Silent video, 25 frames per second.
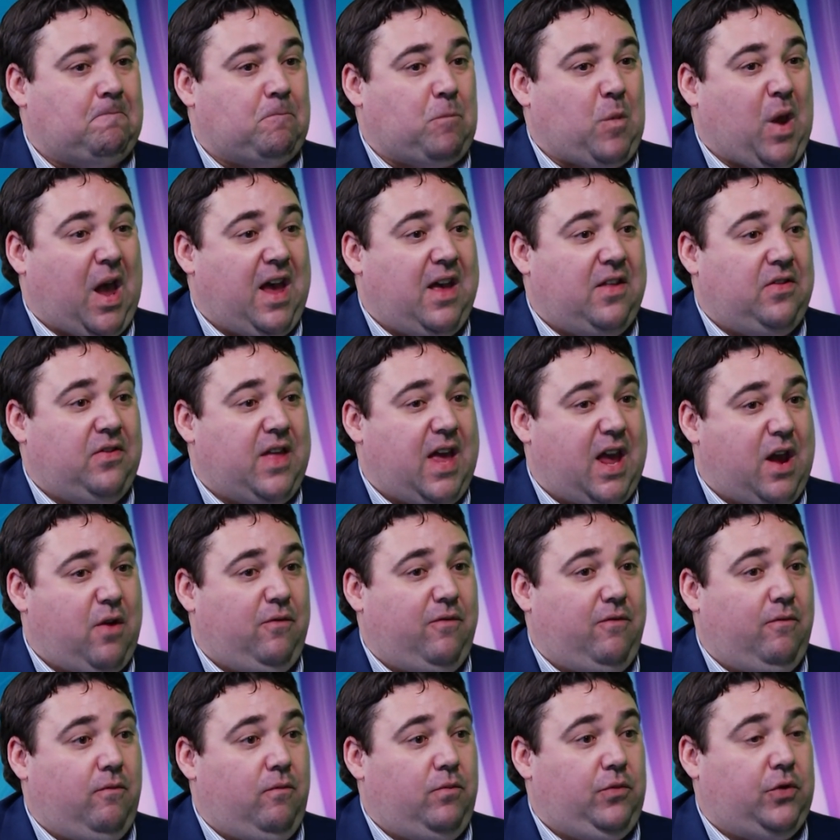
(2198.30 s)
And they've
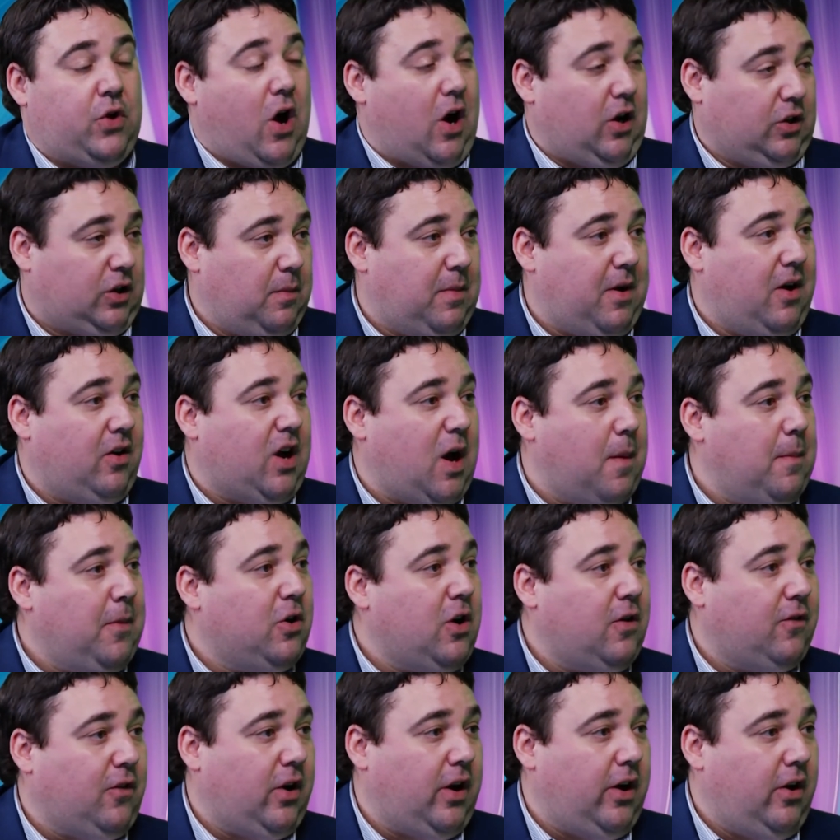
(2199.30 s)
talked about coming
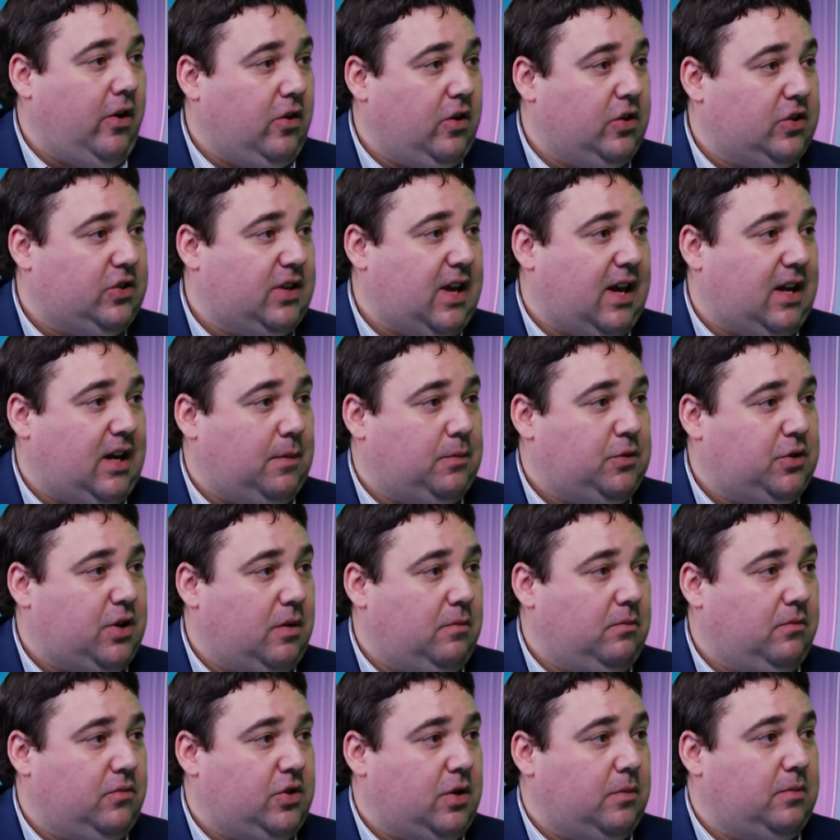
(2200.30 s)
over here to set up
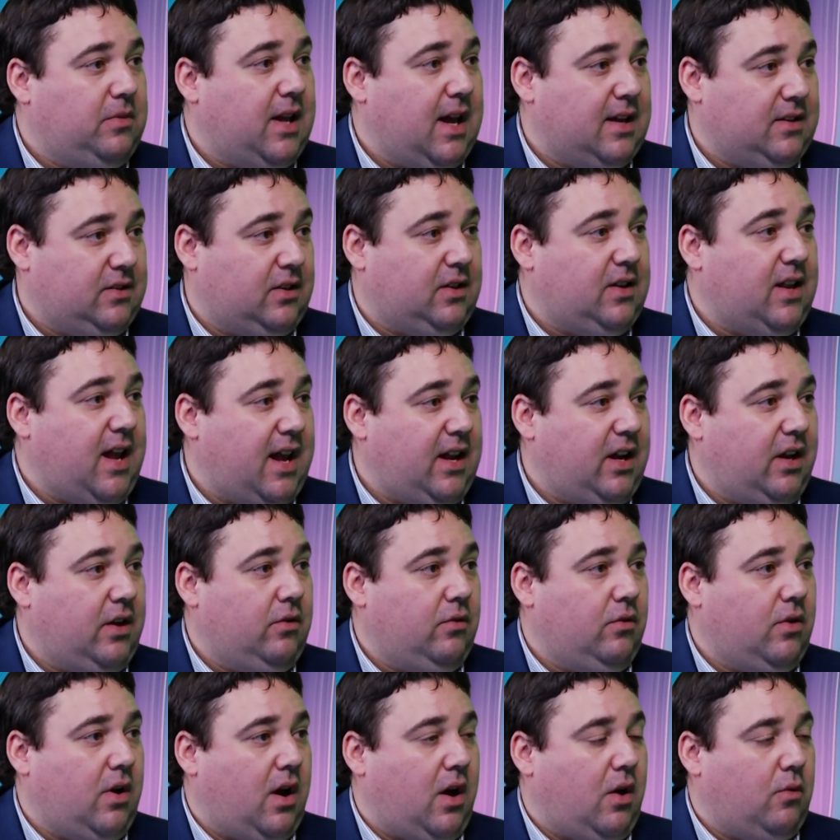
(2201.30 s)
some designated
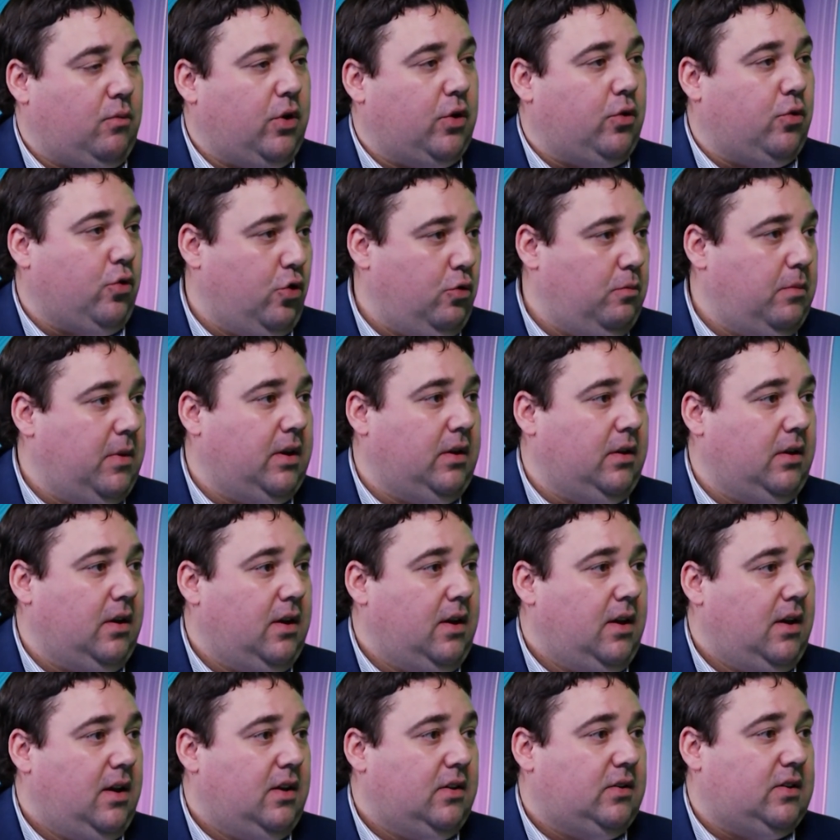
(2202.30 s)
recruitment
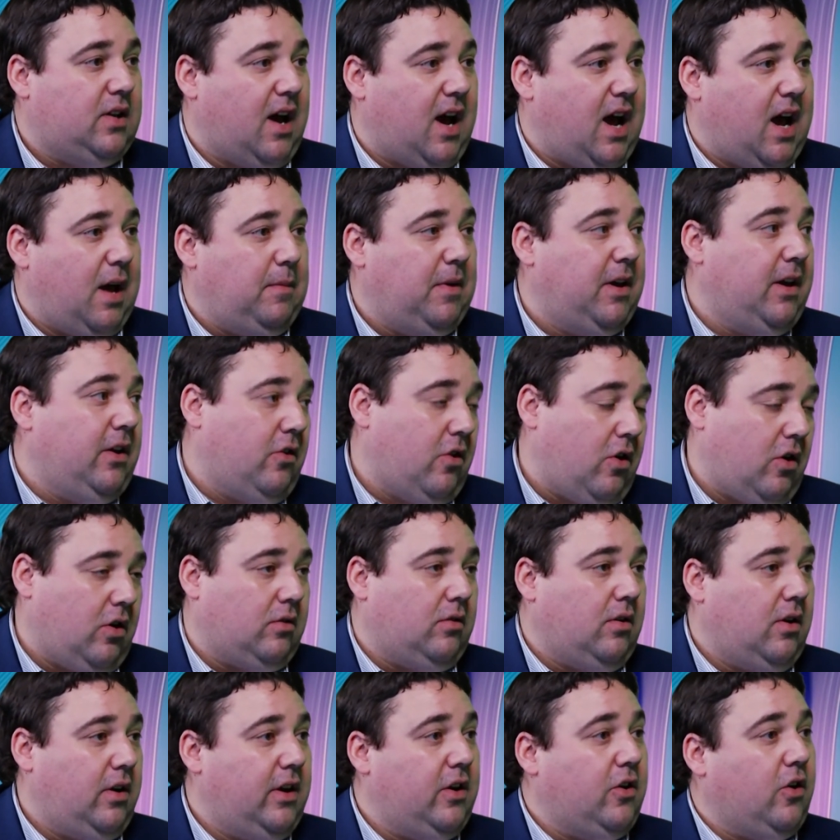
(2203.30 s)
time in our
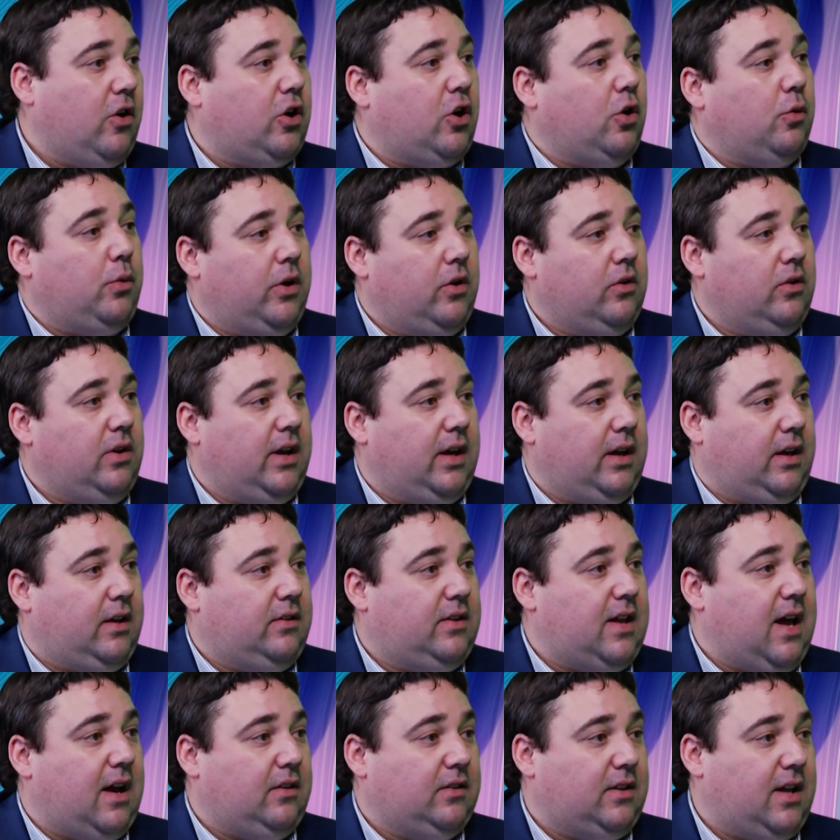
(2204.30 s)
Career Link
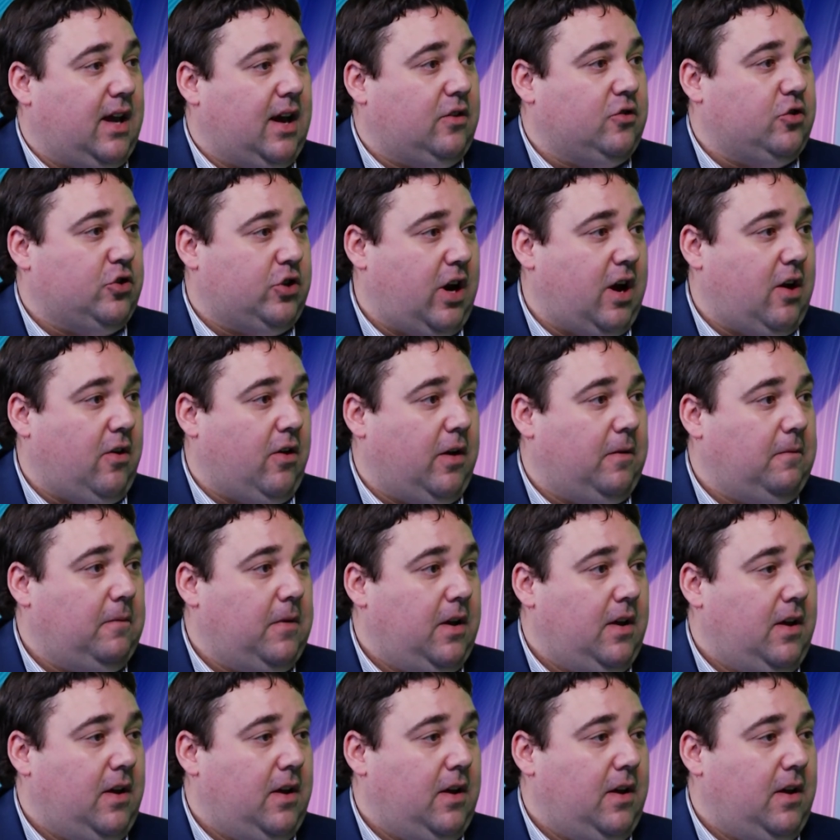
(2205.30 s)
downtown Sharon.